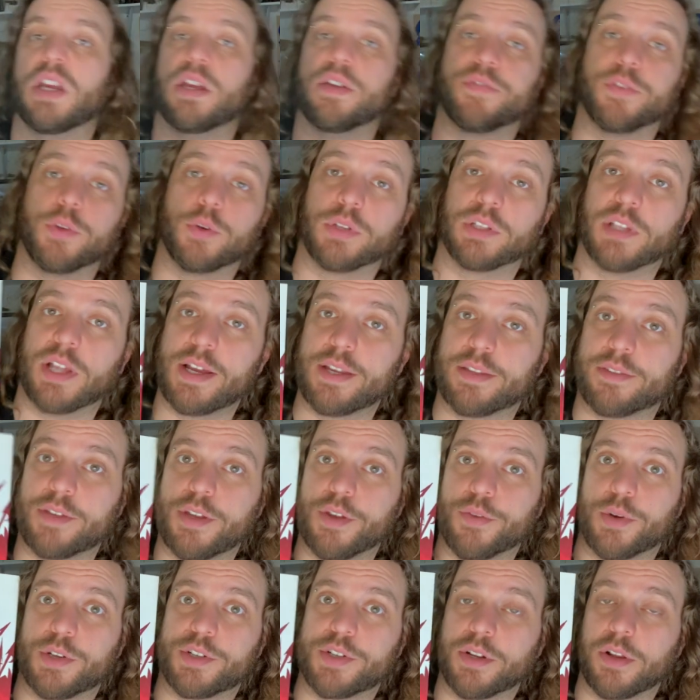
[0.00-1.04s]
If you would like the
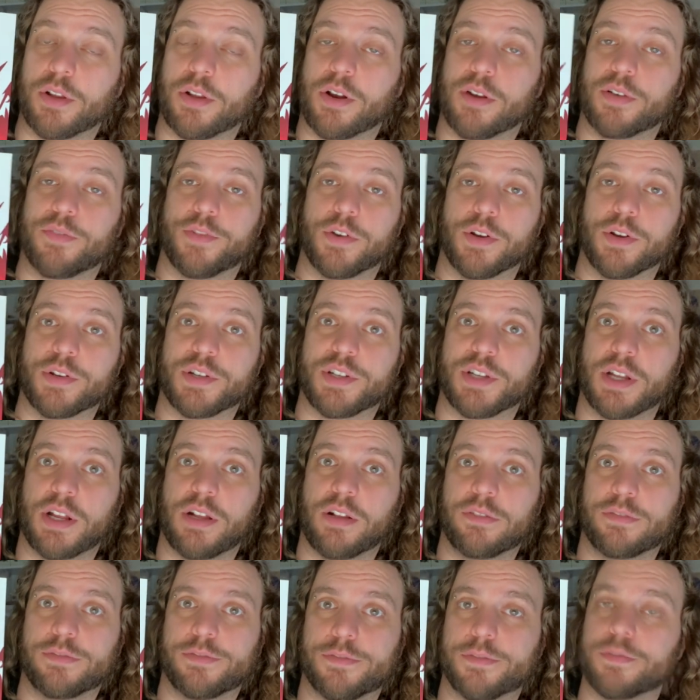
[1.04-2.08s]
original art for
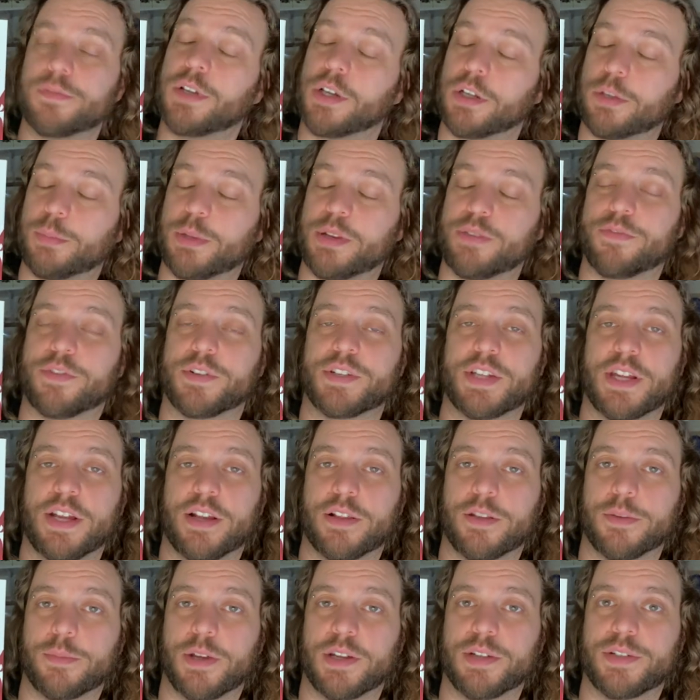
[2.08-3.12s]
yourself, it'll be for
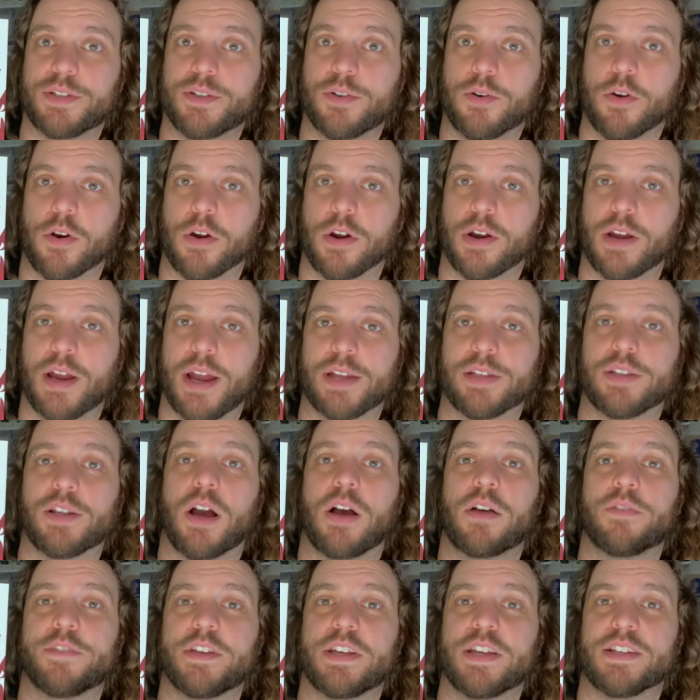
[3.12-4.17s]
sale in my store at
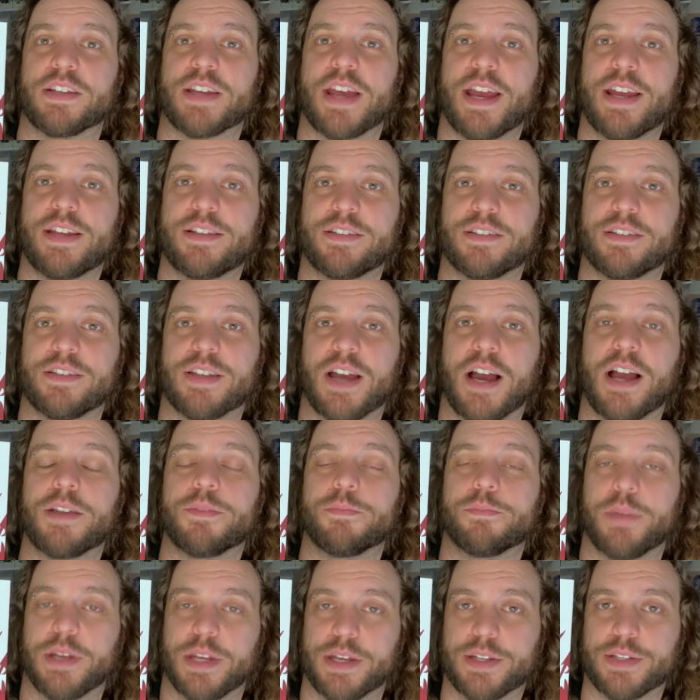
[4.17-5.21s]

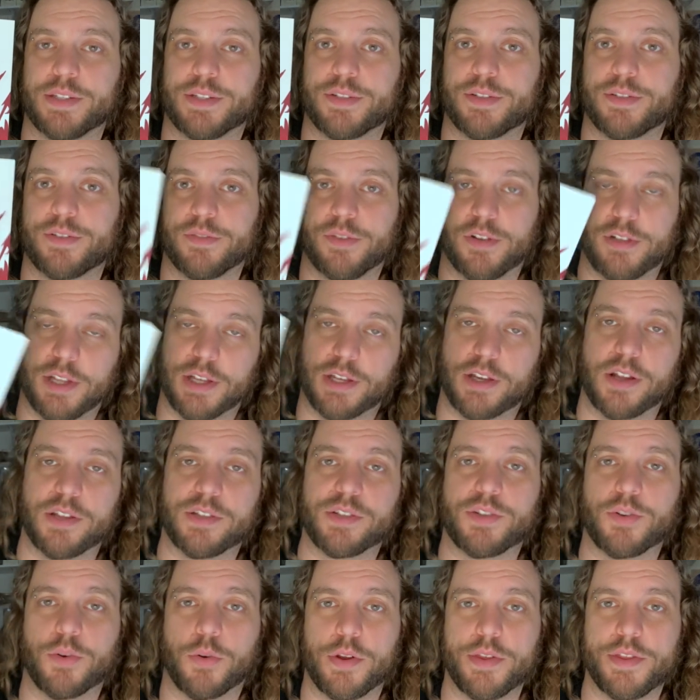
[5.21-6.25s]
coffeeandhate.biz. Click on
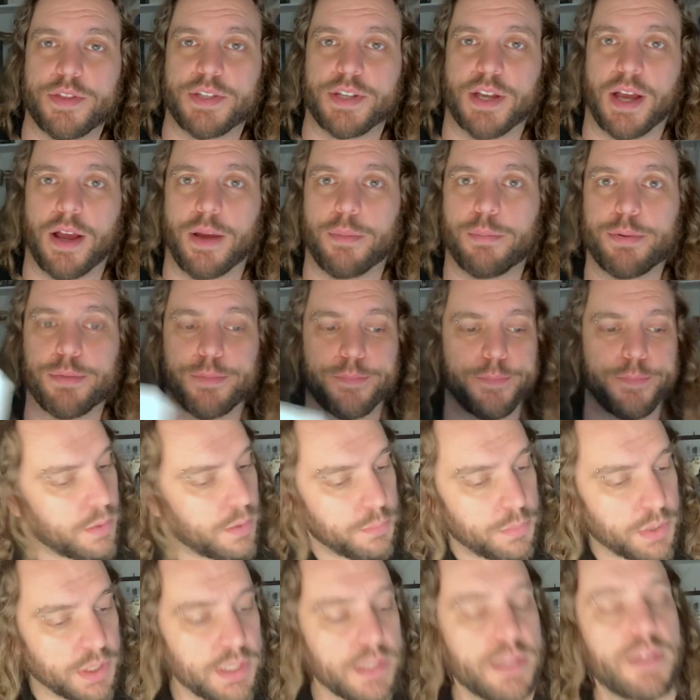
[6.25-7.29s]
store at the top.
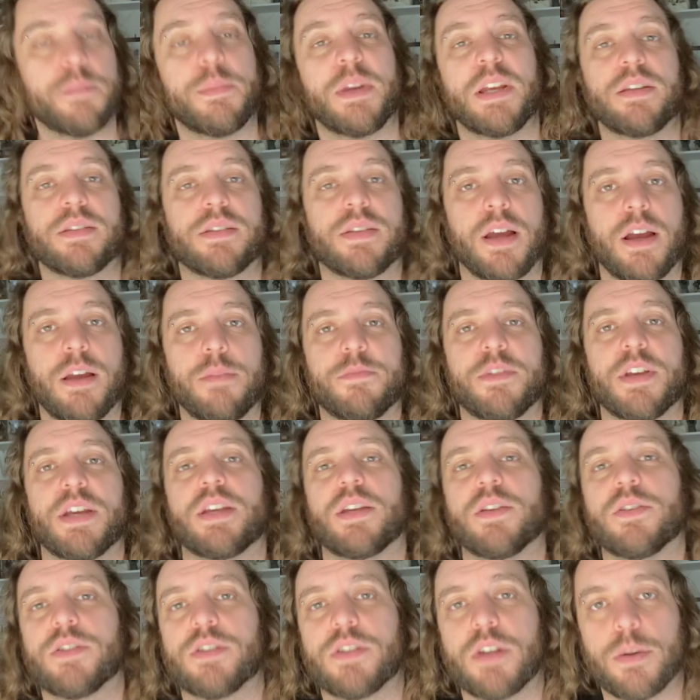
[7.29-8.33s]
But in the meantime, thank
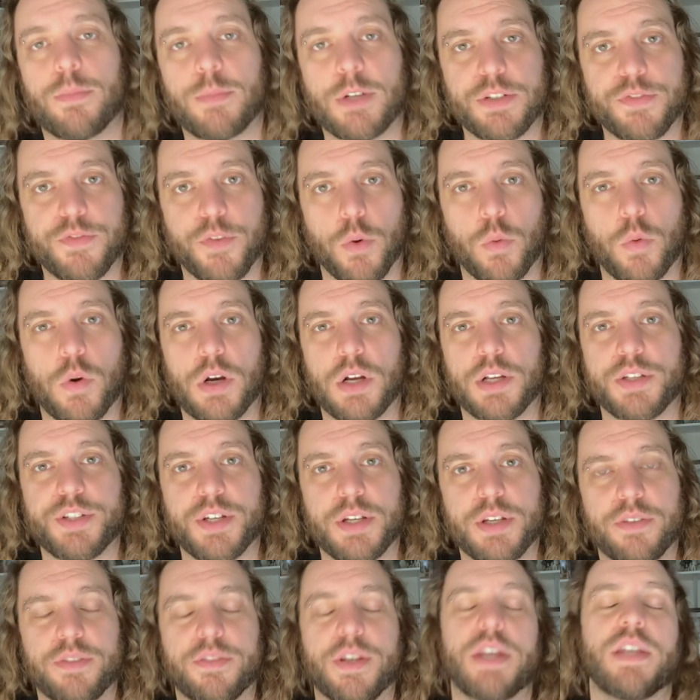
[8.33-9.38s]
you so much for
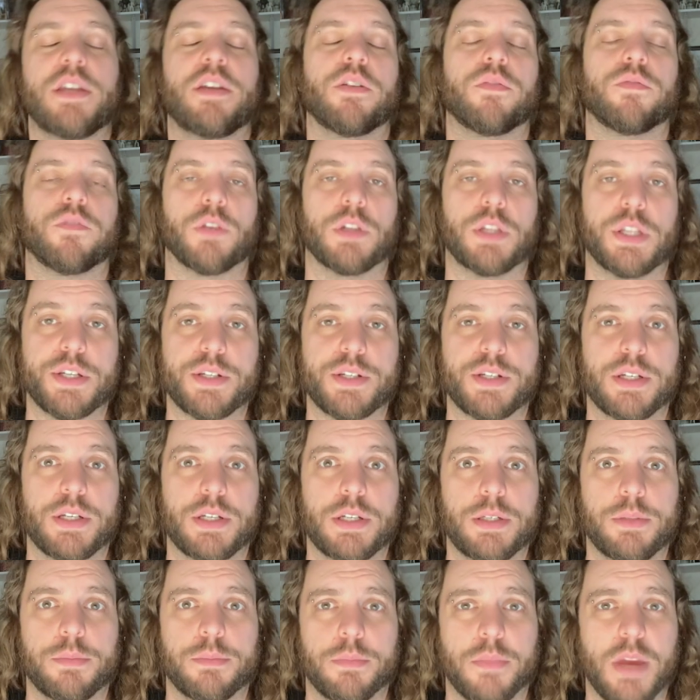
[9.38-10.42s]
watching. Thank you for
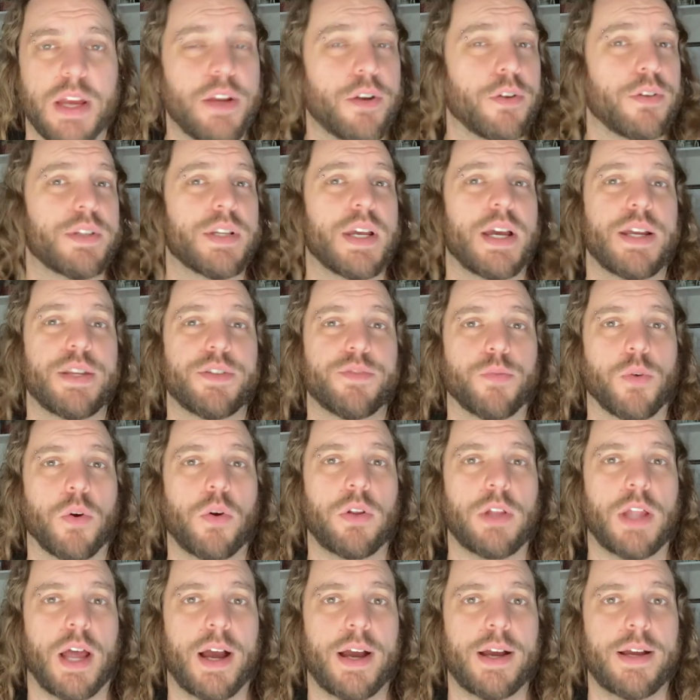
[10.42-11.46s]
listening. May your dice
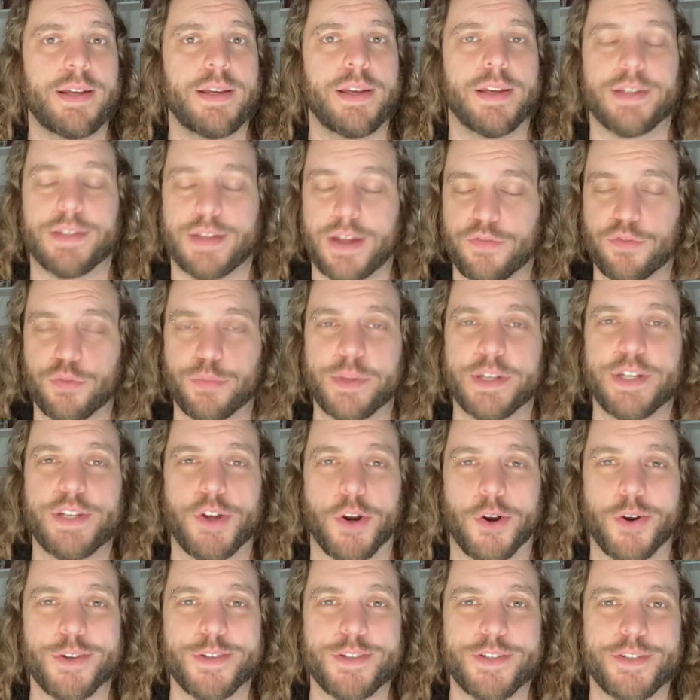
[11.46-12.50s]
roll high and never be
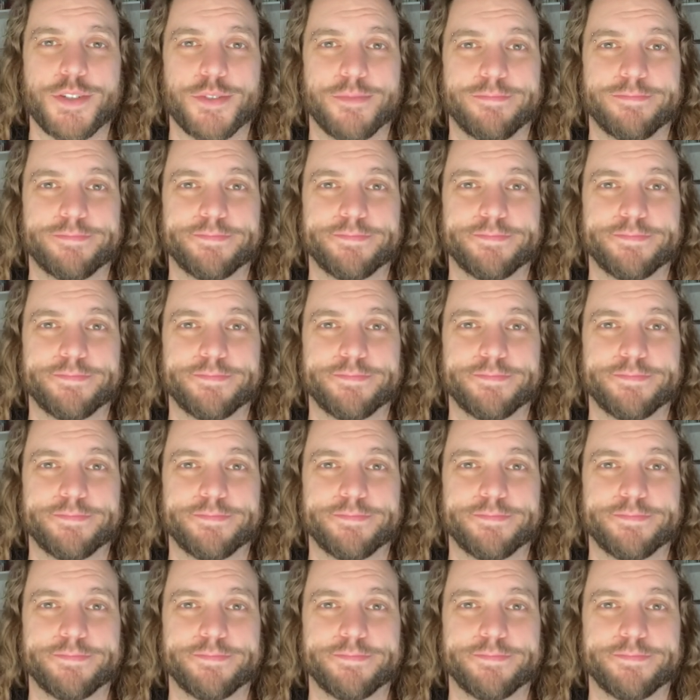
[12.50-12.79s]
cursed.